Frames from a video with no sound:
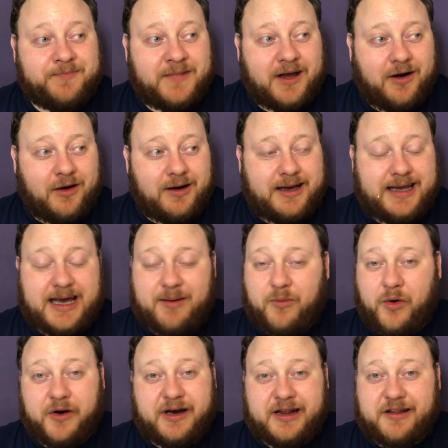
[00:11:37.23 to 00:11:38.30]
Ollie kept
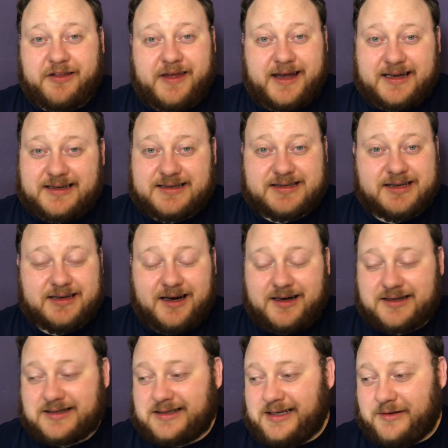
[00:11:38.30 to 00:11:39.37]
wanting things and
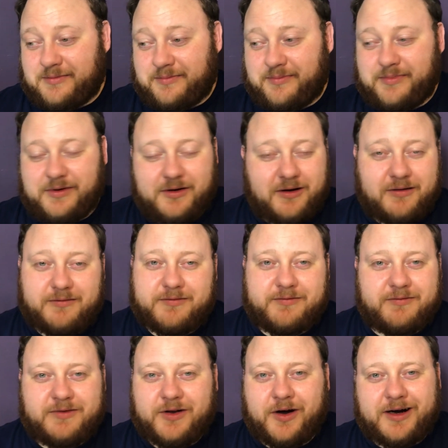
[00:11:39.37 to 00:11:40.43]
asking, you know,
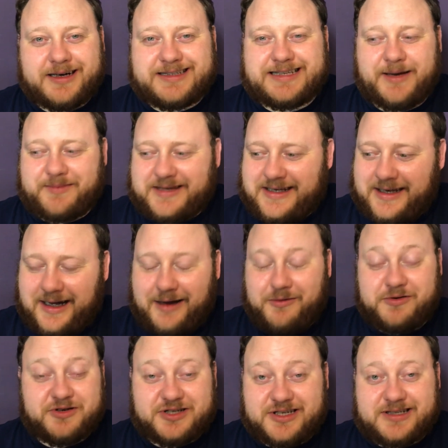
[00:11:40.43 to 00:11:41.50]
not accepting that I
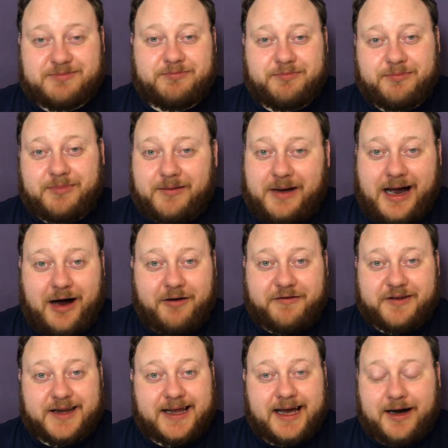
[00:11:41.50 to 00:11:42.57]
was just out
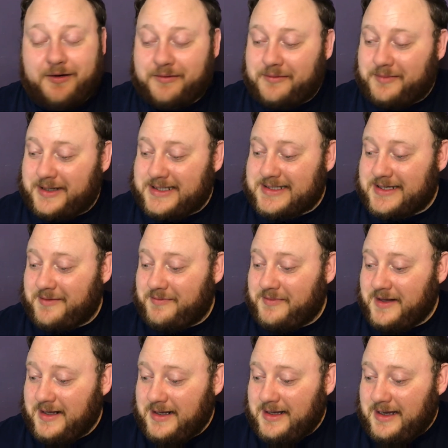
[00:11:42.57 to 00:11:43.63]
for the count, bless him.
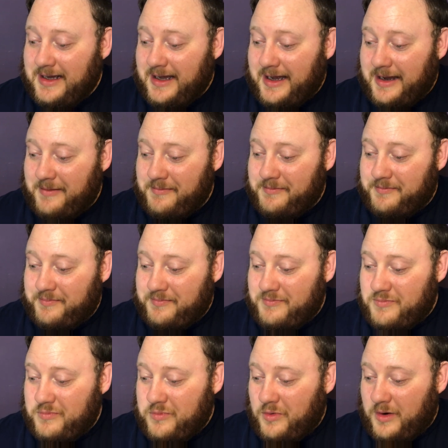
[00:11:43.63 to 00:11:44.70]

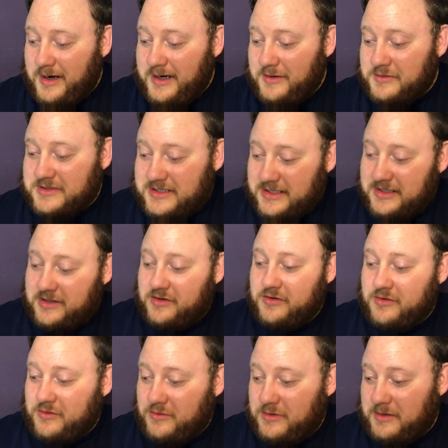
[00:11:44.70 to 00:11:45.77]
What else did I
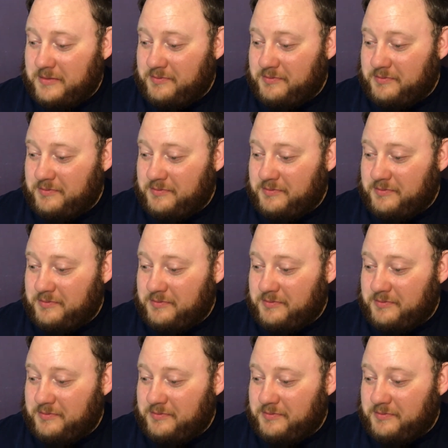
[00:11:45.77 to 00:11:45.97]
do?